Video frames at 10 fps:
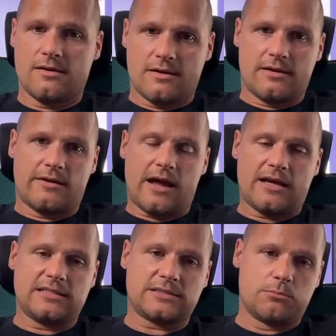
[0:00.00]

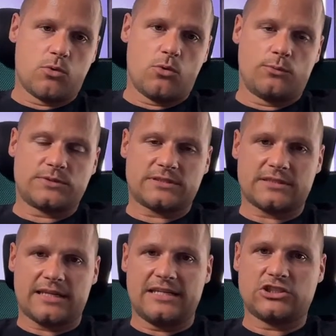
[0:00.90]
nice moves
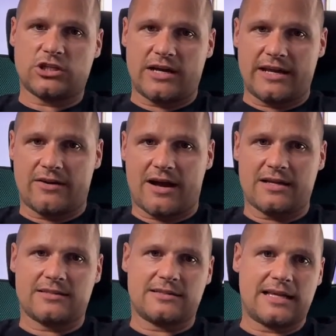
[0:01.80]
intraday,
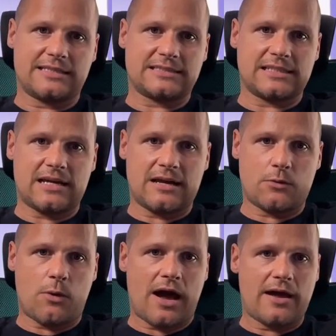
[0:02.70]
right? That's
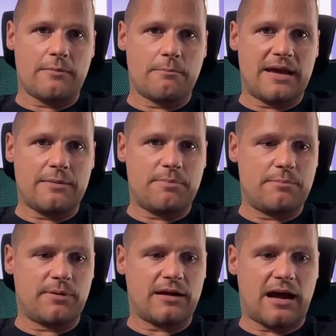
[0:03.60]
why many
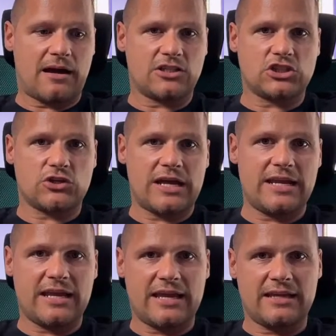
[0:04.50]
people are
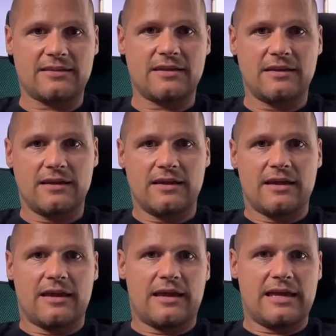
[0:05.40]
trading it
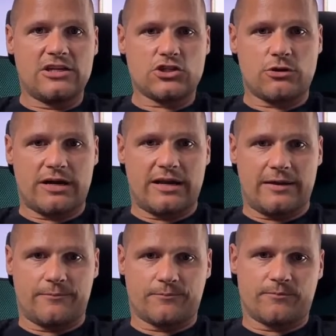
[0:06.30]
intraday,
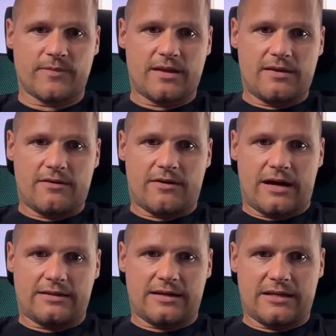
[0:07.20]

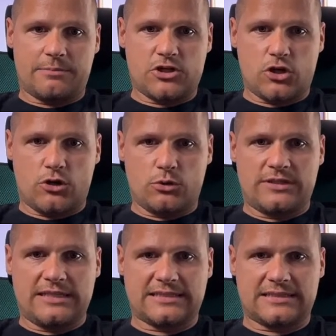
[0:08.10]
right? And let me show you
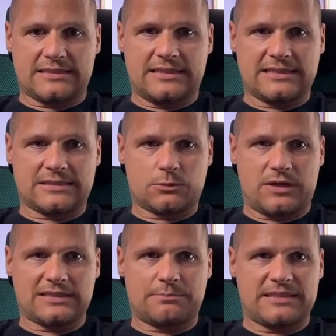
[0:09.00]
this
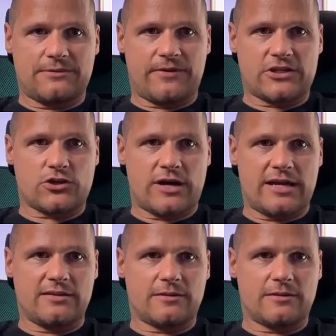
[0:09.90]
one specific trade.